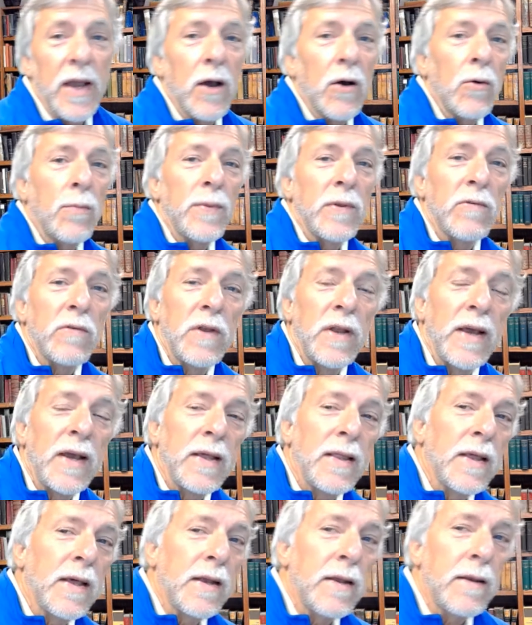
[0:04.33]
I hope it's a
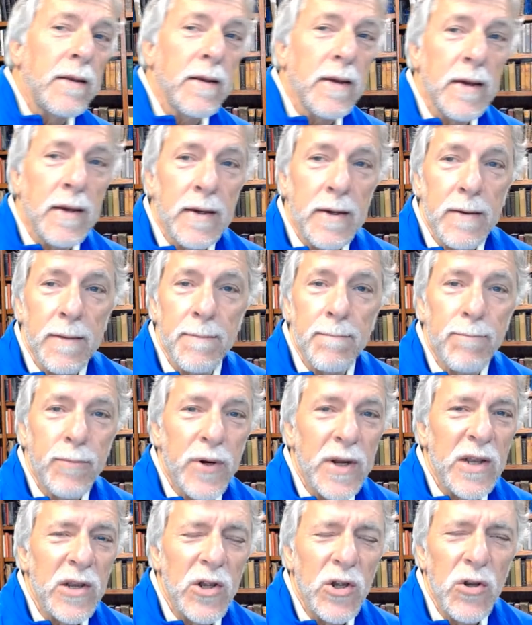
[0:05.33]
day that
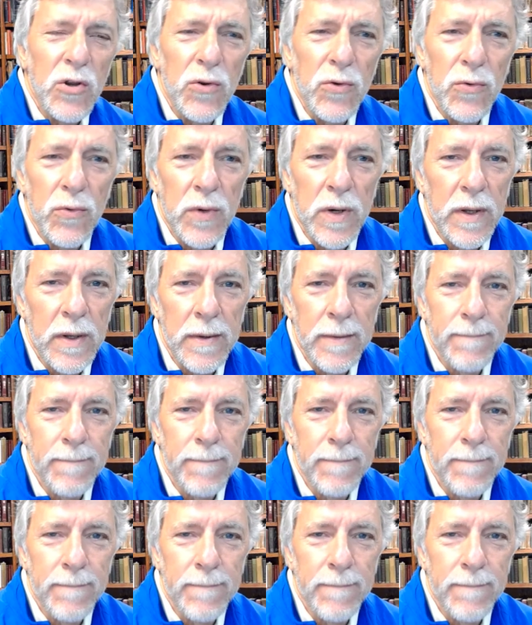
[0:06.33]
brings you